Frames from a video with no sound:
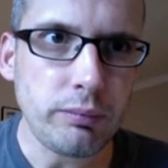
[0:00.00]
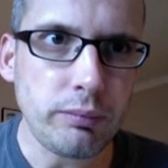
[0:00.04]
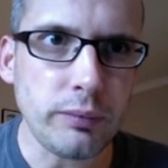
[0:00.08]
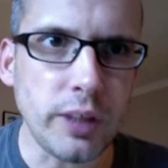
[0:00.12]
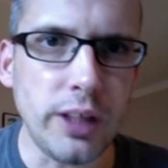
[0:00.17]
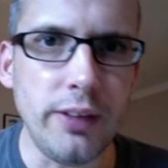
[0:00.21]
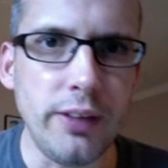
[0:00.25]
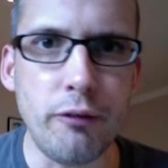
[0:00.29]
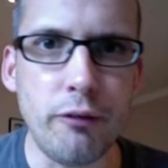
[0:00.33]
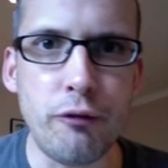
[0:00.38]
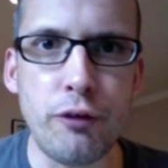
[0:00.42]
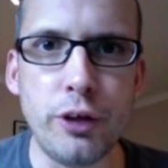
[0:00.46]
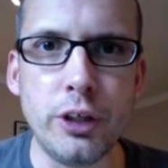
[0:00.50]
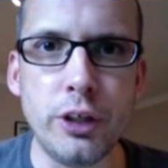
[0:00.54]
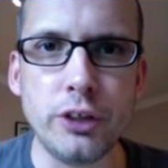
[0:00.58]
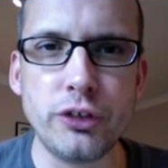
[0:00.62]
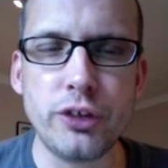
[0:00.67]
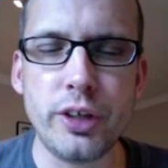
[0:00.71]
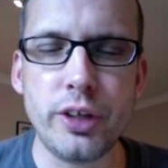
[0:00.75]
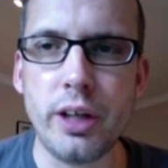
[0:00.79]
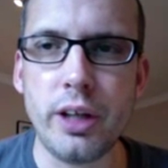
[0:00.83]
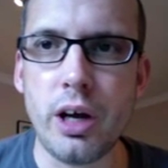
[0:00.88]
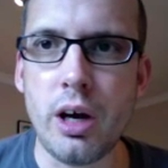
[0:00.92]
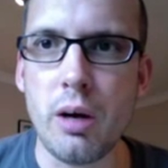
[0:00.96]
And the
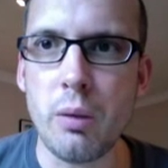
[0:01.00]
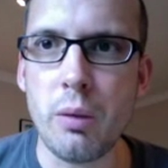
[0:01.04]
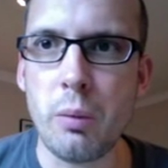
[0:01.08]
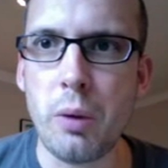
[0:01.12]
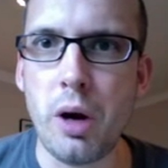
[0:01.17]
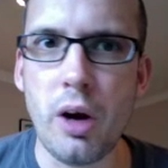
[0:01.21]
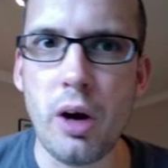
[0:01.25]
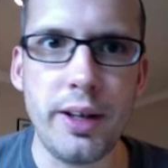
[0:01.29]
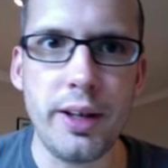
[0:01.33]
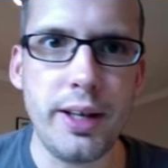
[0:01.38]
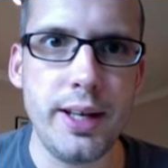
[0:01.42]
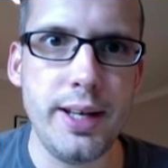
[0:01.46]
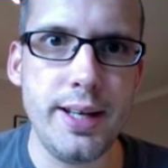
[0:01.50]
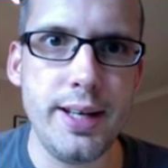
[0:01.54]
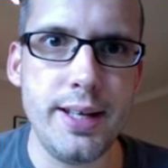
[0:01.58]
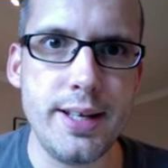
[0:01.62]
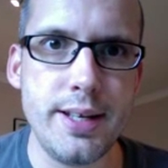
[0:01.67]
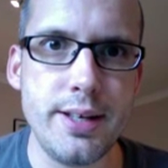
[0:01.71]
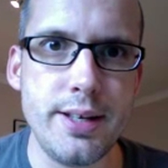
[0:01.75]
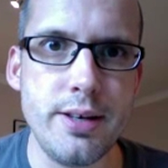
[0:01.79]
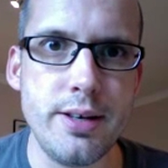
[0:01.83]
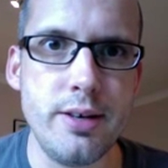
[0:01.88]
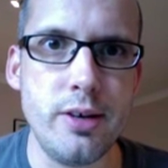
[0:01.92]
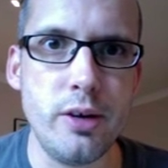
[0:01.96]
first thing that I
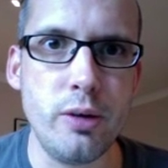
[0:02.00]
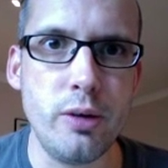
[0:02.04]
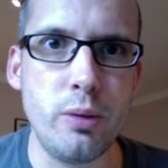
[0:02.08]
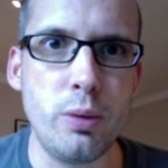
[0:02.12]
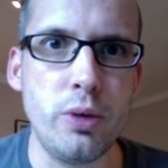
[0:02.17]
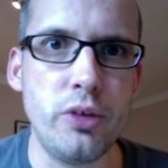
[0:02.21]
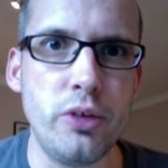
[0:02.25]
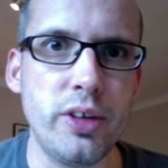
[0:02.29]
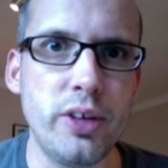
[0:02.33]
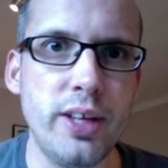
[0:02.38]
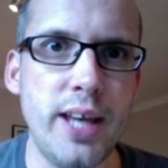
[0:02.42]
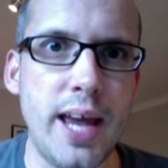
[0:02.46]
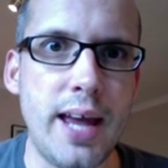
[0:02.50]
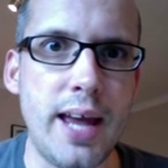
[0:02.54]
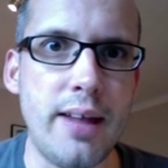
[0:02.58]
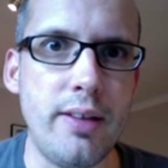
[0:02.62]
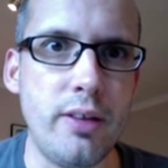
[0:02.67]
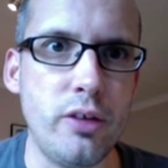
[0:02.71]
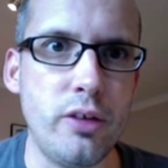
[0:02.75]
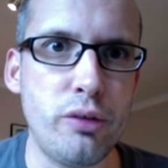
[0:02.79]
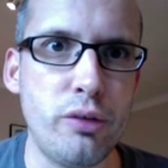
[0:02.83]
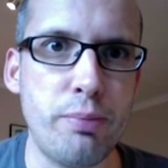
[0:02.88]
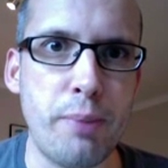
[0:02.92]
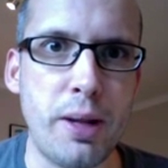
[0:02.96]
needed to do was
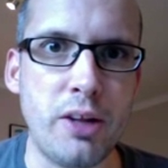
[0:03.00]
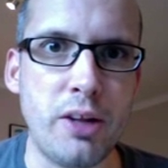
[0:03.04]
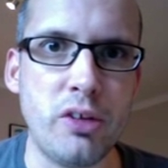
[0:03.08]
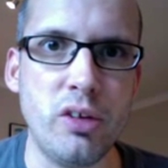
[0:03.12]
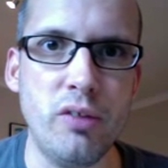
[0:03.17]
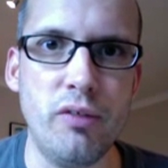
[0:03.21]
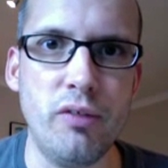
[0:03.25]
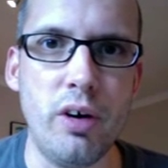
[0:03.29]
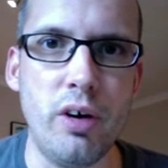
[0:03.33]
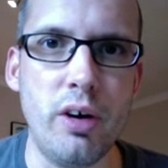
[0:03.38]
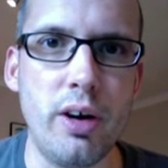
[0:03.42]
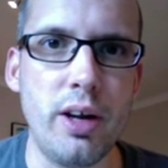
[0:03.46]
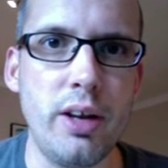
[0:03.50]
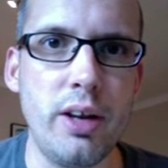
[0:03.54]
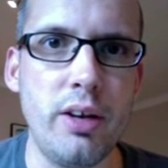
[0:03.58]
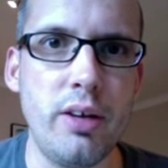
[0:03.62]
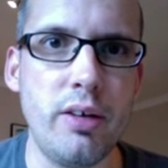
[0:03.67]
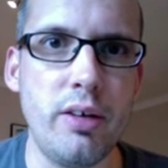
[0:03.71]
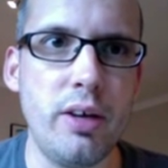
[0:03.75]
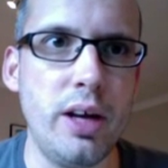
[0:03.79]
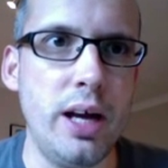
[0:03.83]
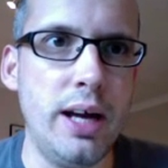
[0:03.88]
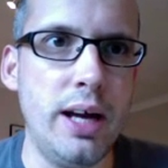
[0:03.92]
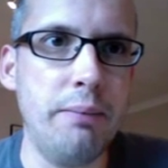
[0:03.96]
get the specified,
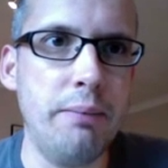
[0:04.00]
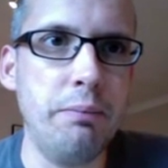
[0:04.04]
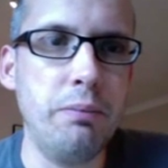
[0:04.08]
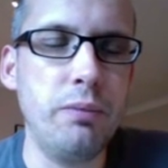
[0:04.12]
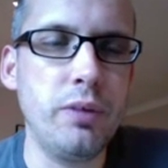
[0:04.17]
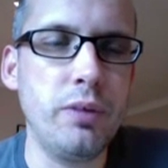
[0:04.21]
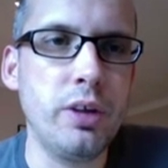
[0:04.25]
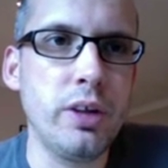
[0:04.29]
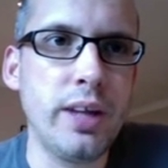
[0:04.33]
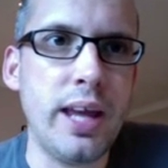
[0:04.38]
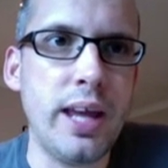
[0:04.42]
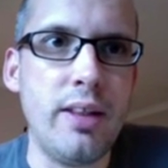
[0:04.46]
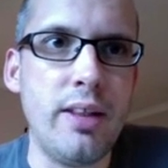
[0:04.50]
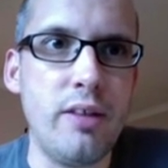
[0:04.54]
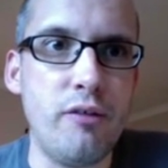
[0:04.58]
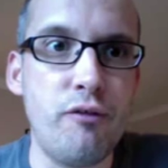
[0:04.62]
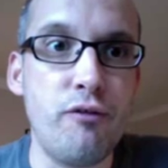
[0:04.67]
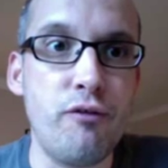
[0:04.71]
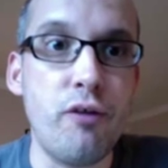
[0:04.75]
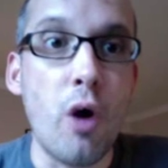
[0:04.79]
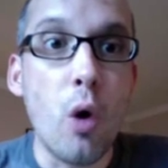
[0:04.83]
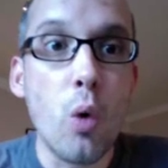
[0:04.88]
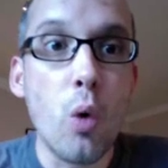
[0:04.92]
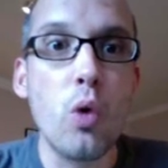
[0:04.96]
get the
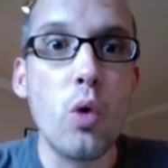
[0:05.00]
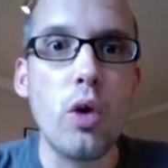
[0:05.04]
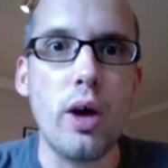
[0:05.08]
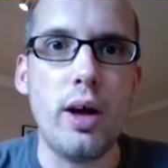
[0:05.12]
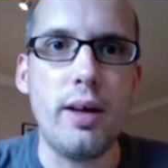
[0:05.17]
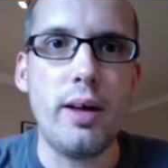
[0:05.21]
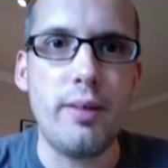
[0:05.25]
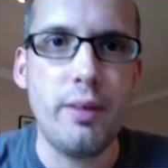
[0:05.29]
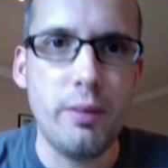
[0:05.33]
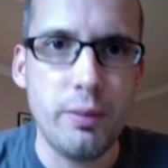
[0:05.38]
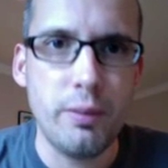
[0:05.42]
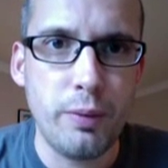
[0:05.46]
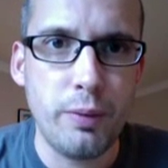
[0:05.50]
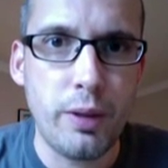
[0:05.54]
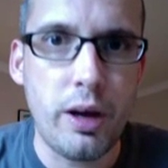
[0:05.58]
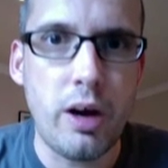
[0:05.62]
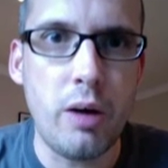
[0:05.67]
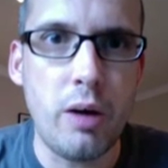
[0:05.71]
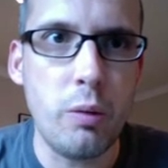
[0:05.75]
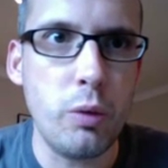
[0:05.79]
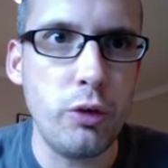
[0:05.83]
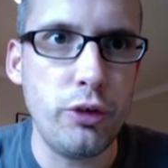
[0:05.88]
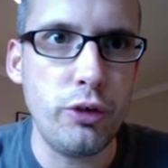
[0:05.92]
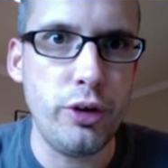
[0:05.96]
folder that
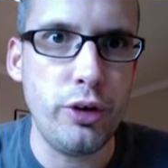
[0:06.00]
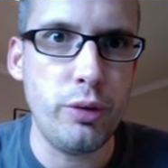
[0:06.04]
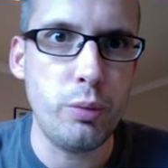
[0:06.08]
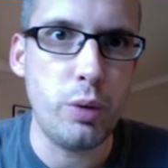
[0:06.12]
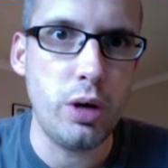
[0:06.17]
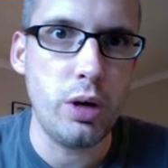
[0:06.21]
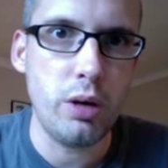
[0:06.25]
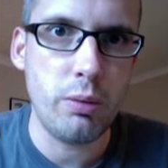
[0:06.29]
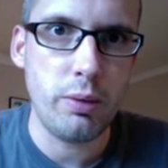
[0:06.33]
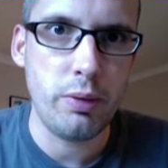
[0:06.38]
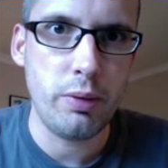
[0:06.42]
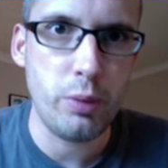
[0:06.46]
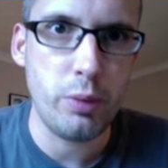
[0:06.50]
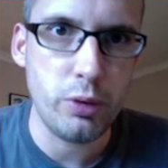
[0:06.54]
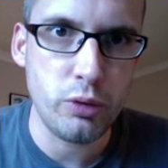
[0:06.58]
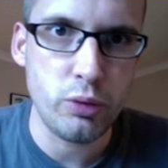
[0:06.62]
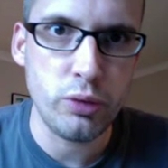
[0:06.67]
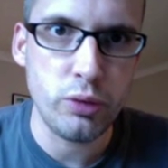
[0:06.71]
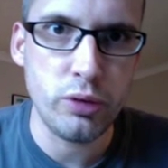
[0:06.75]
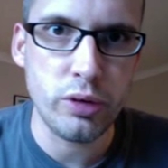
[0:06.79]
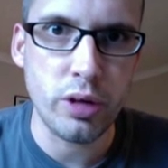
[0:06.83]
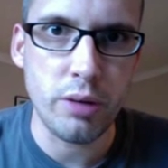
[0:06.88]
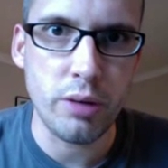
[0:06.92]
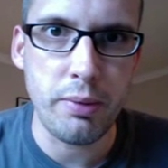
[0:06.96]
I wanted to work with,
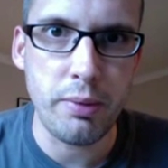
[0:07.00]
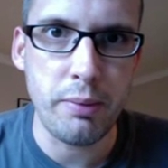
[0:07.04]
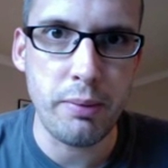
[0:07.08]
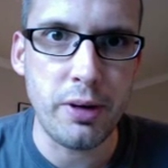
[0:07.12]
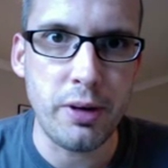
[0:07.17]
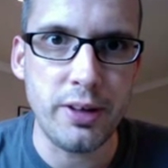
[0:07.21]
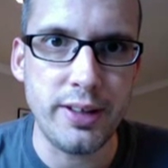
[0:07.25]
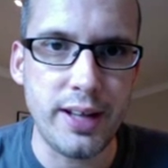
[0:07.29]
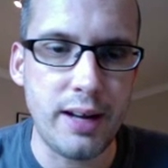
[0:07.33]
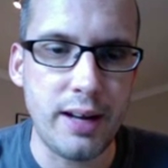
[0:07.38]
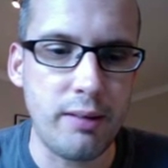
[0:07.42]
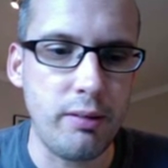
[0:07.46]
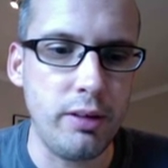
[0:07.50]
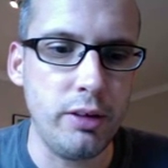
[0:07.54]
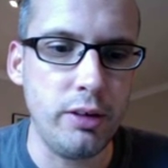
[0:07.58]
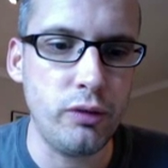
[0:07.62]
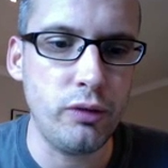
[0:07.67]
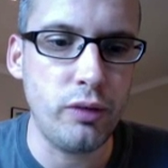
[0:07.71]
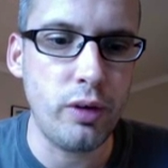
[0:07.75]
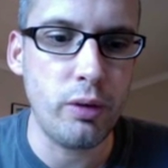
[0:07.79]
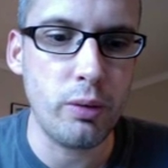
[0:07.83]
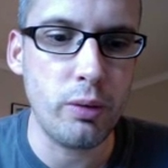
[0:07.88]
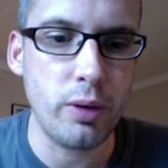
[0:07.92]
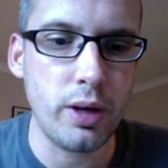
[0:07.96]
which was going to be my
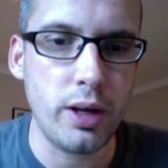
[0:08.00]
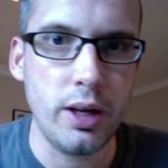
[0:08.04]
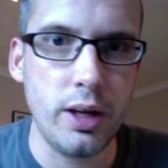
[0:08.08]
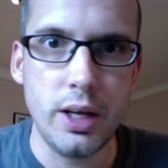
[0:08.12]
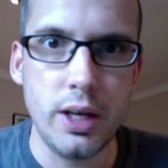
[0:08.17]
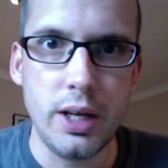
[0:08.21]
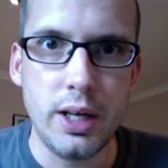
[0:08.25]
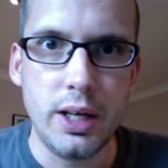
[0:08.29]
downloads folder.